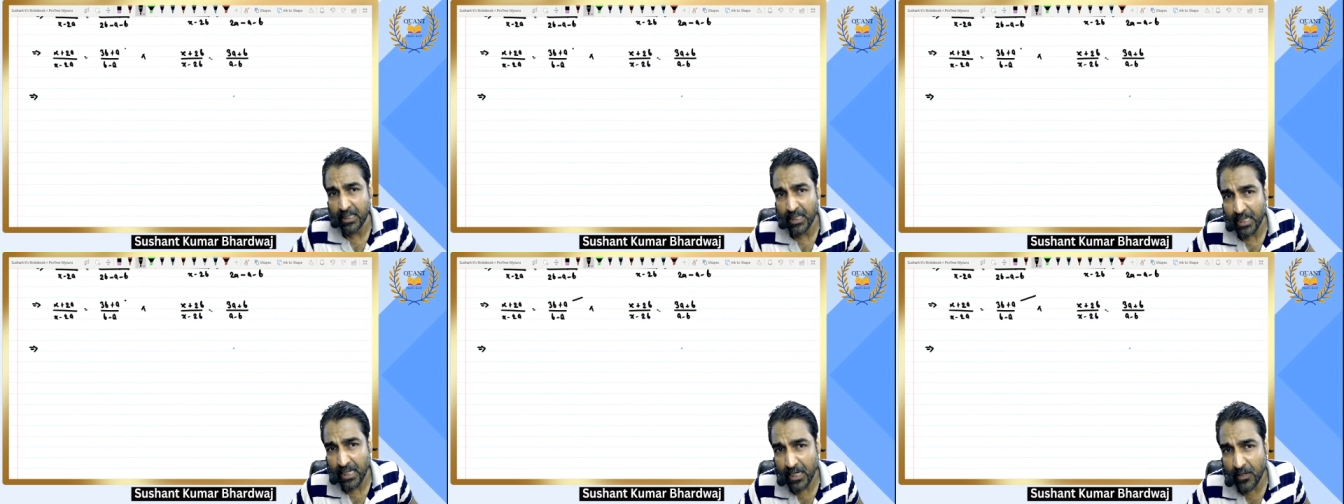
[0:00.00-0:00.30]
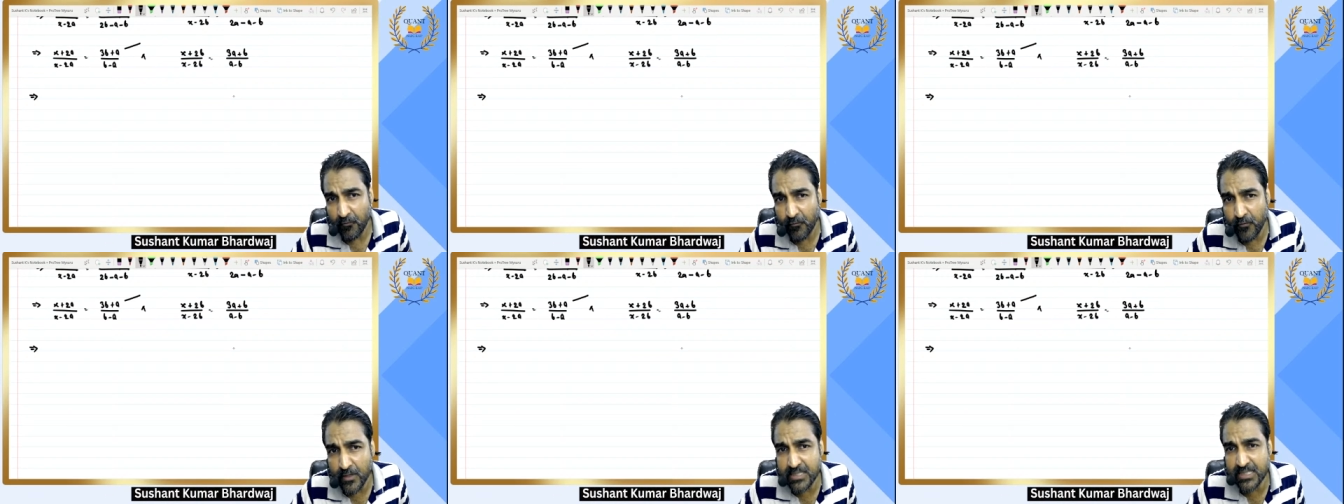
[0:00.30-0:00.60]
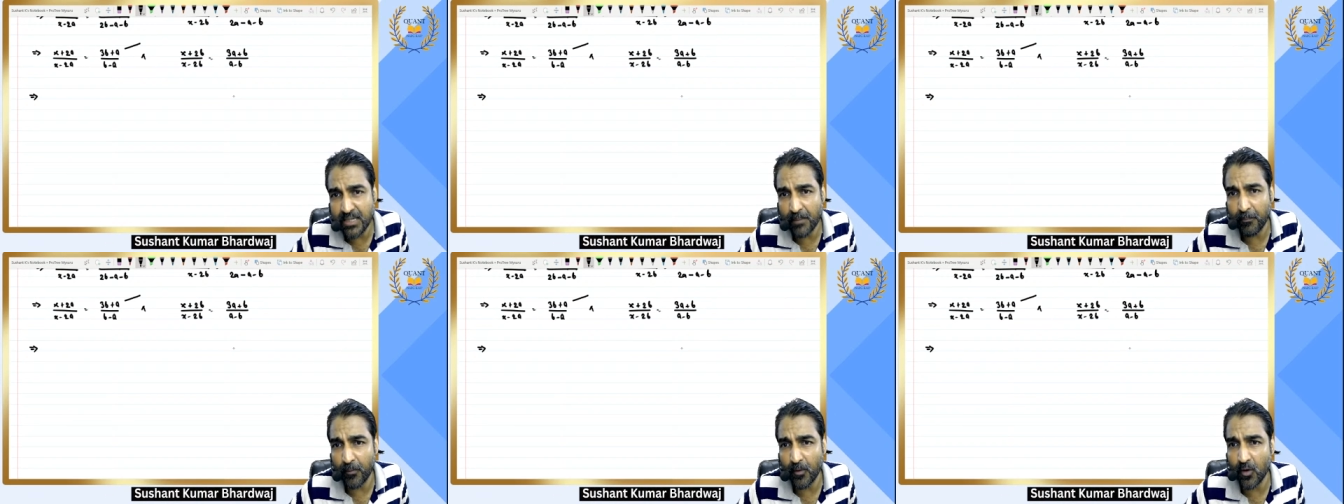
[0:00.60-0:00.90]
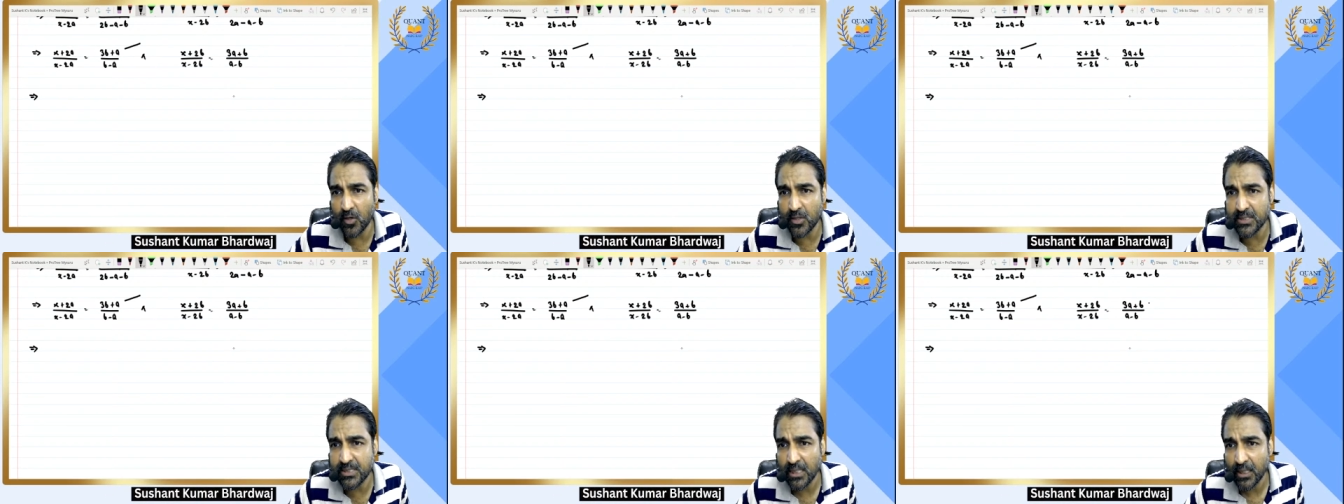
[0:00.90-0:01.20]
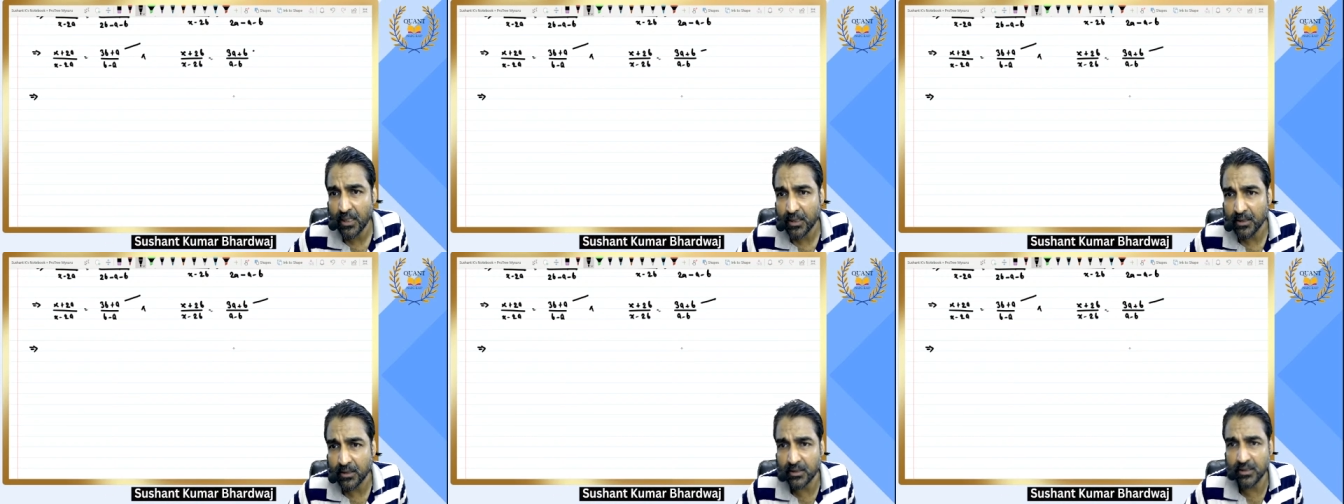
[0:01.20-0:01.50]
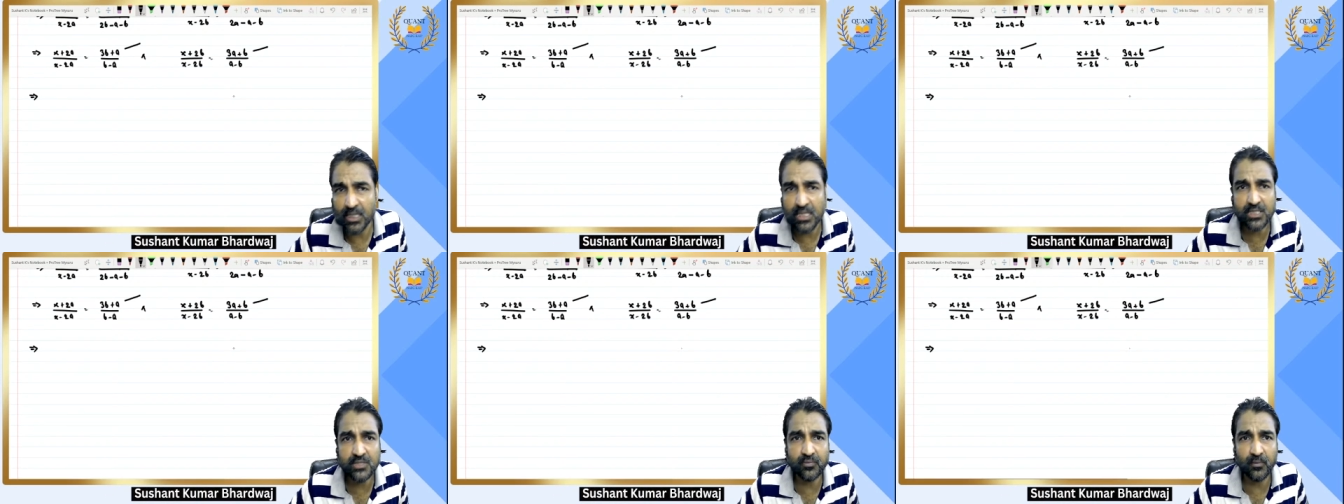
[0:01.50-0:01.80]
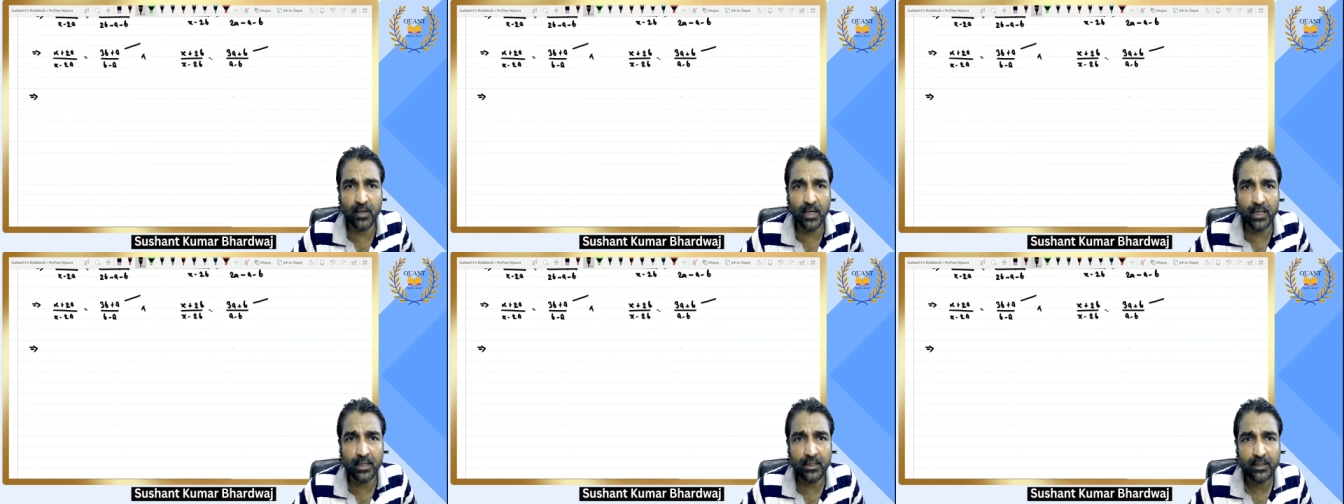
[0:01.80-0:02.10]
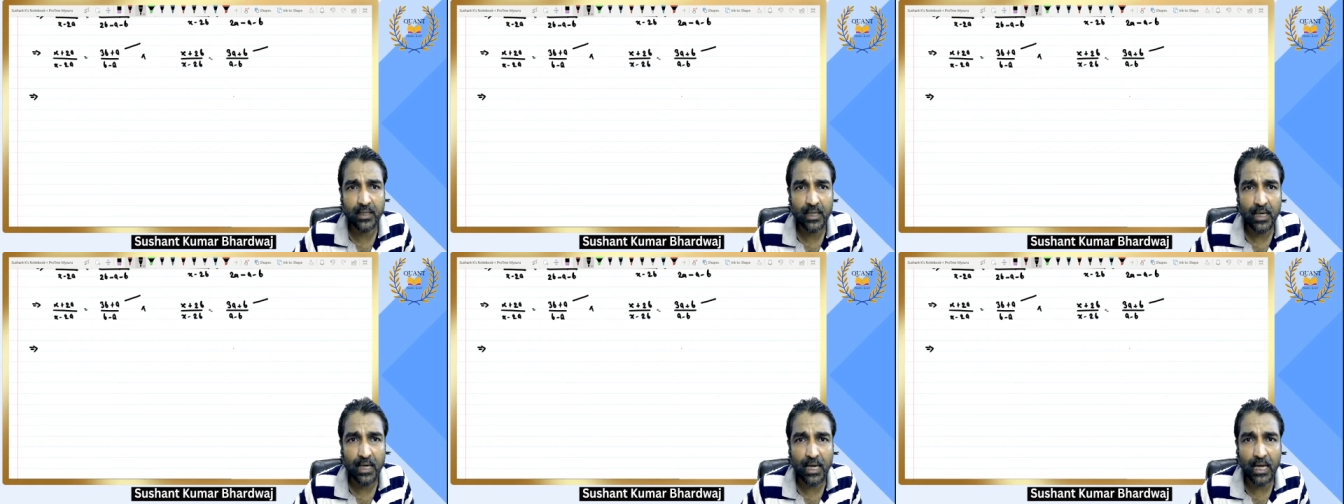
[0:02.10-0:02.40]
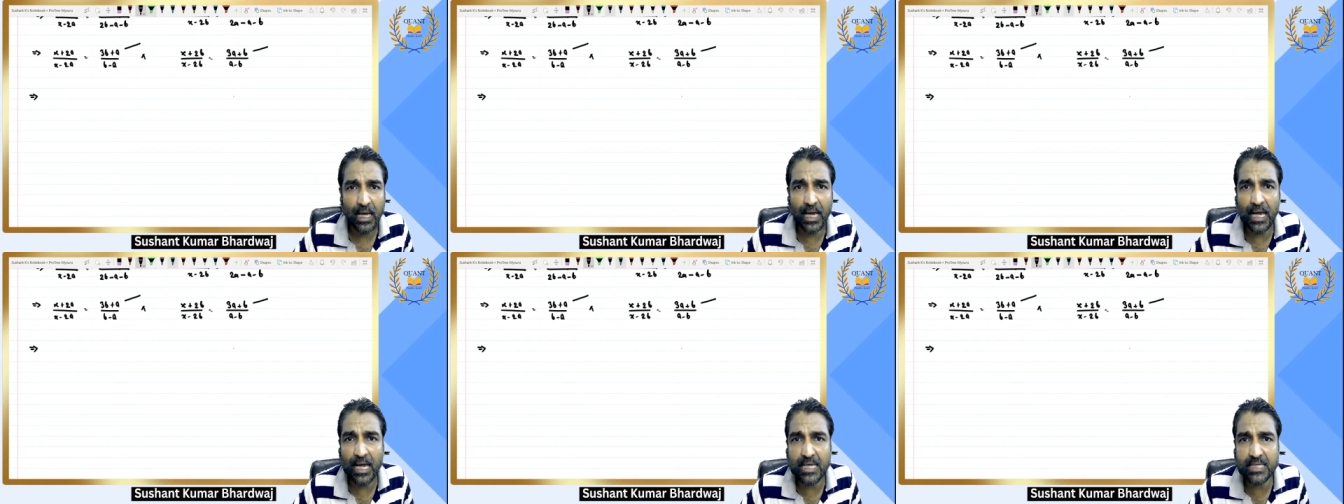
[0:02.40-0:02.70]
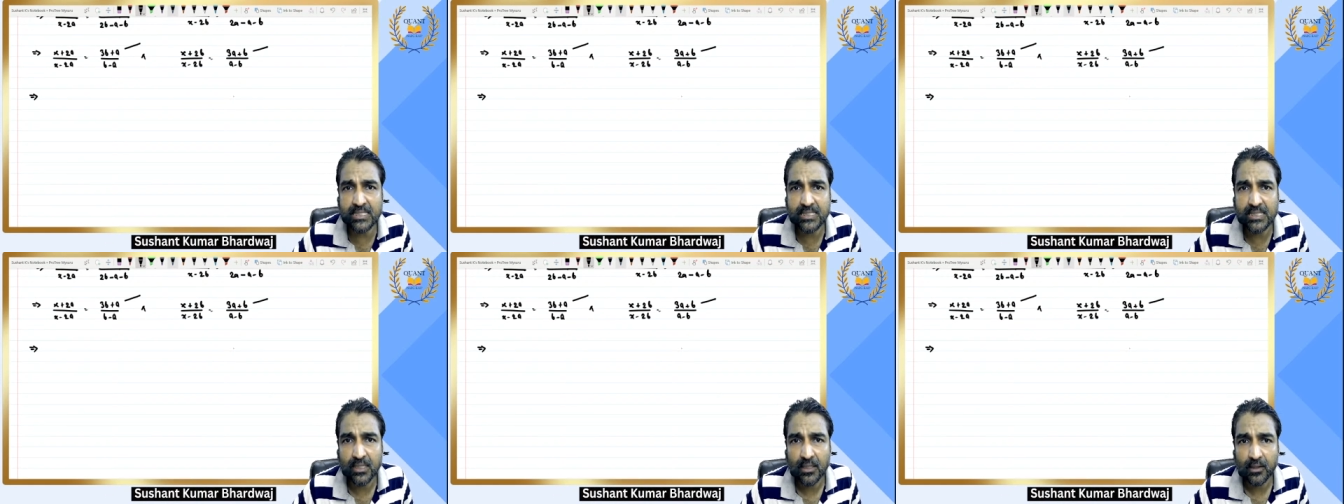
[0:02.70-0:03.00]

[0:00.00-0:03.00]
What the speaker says: if we suppose this one as